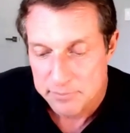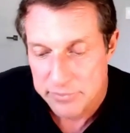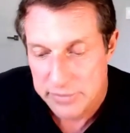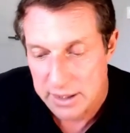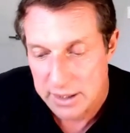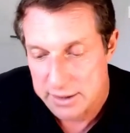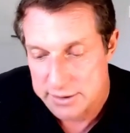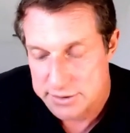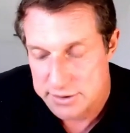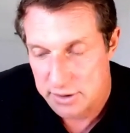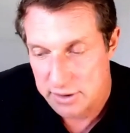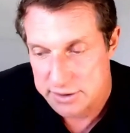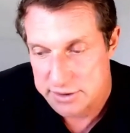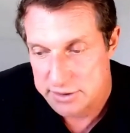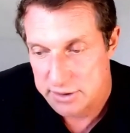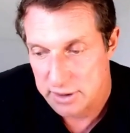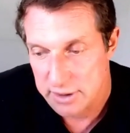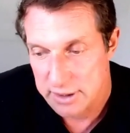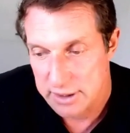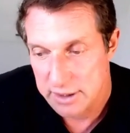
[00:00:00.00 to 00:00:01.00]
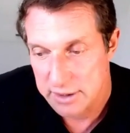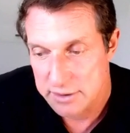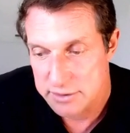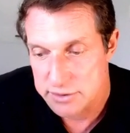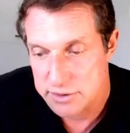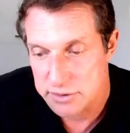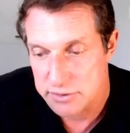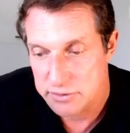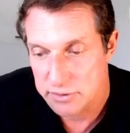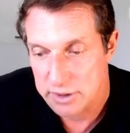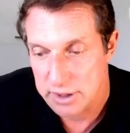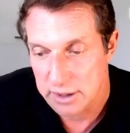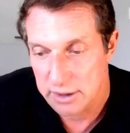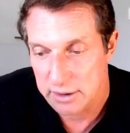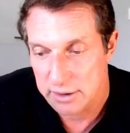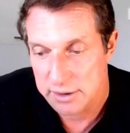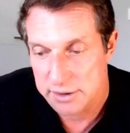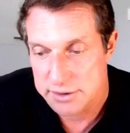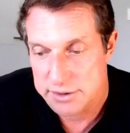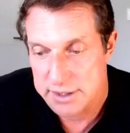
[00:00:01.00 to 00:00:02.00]
and so i started out in junior
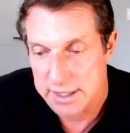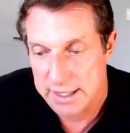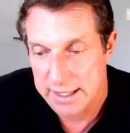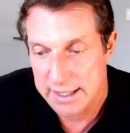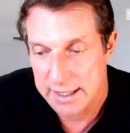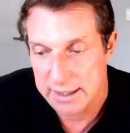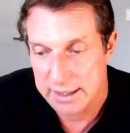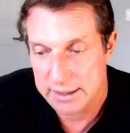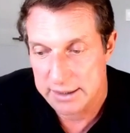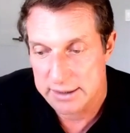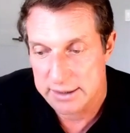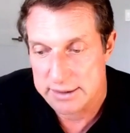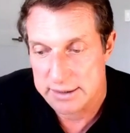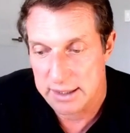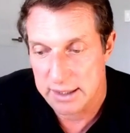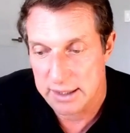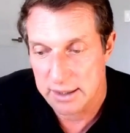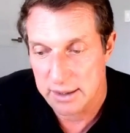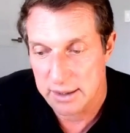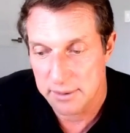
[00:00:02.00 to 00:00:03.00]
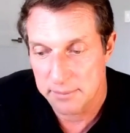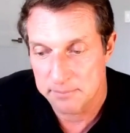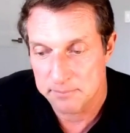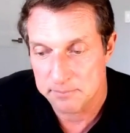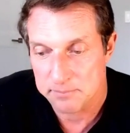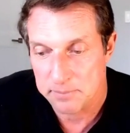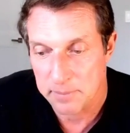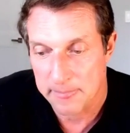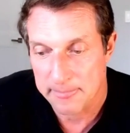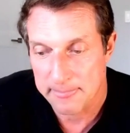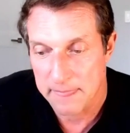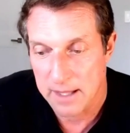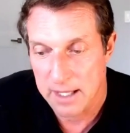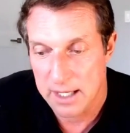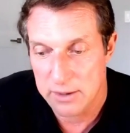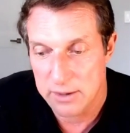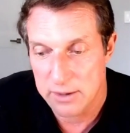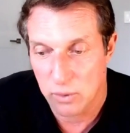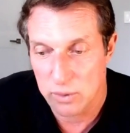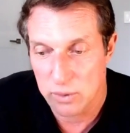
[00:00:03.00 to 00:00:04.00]
college and um,
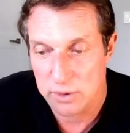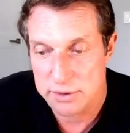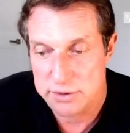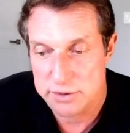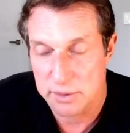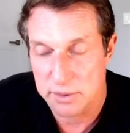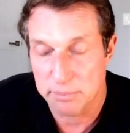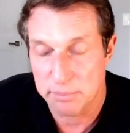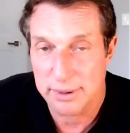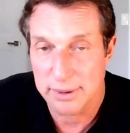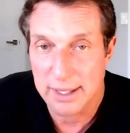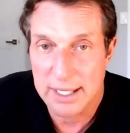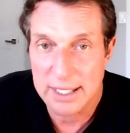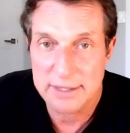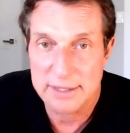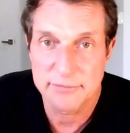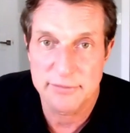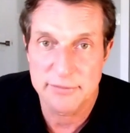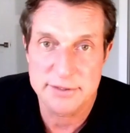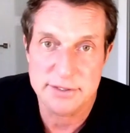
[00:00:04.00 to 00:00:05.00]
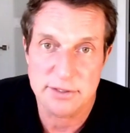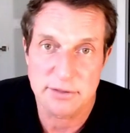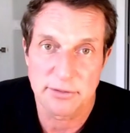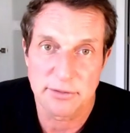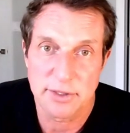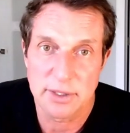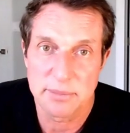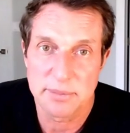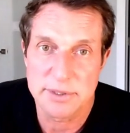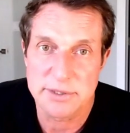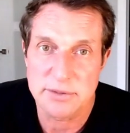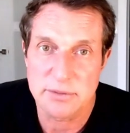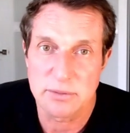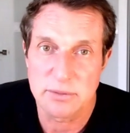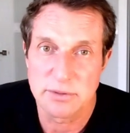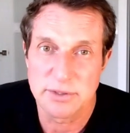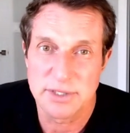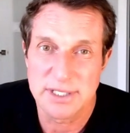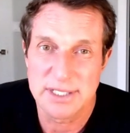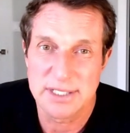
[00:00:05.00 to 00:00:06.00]
in order to apply to physical therapy school
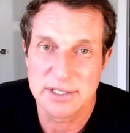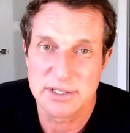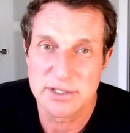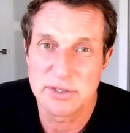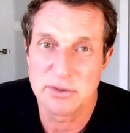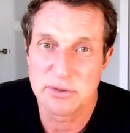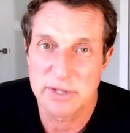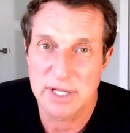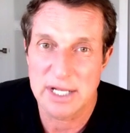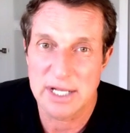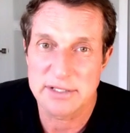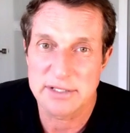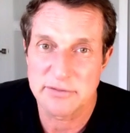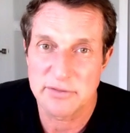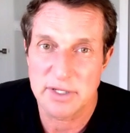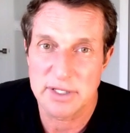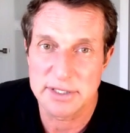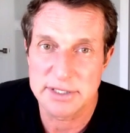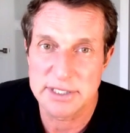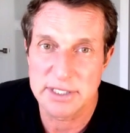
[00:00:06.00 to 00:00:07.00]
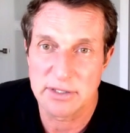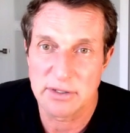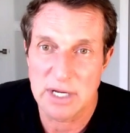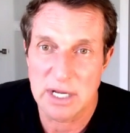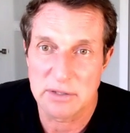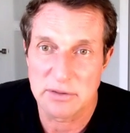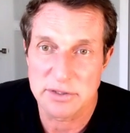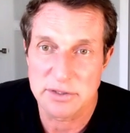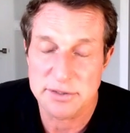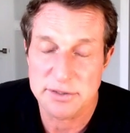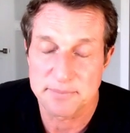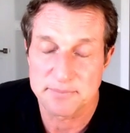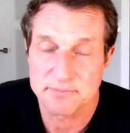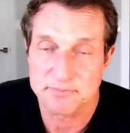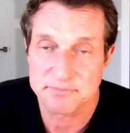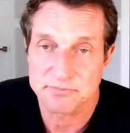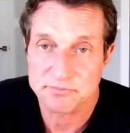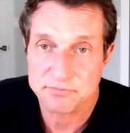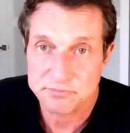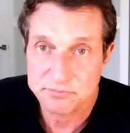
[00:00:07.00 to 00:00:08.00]
you need 2000 volunteer hours
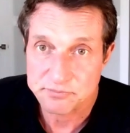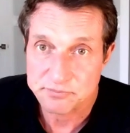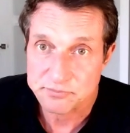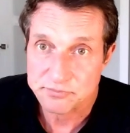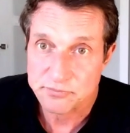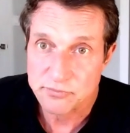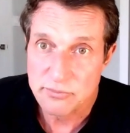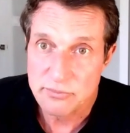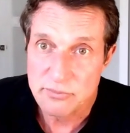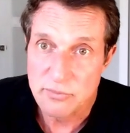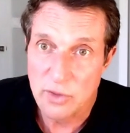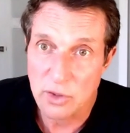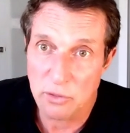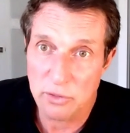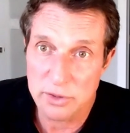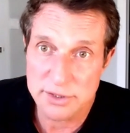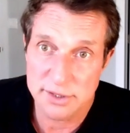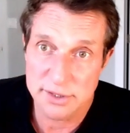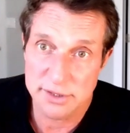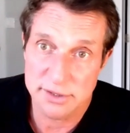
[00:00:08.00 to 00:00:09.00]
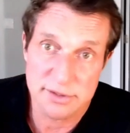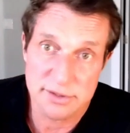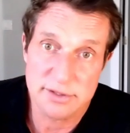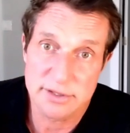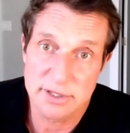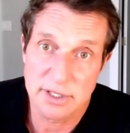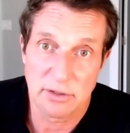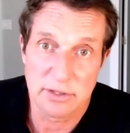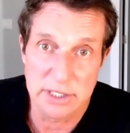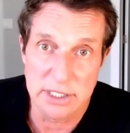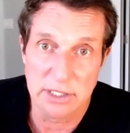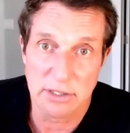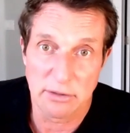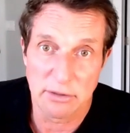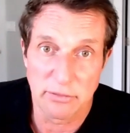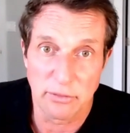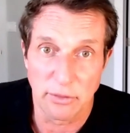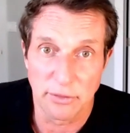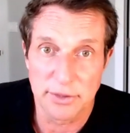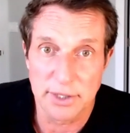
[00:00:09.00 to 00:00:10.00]
which is you know year of
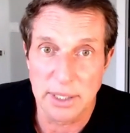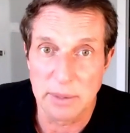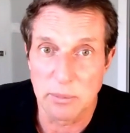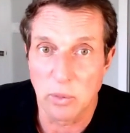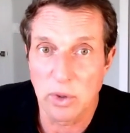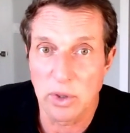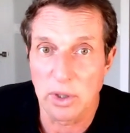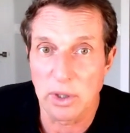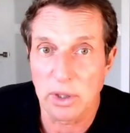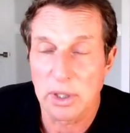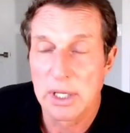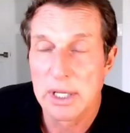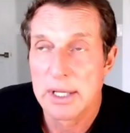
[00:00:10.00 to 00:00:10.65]
full time work.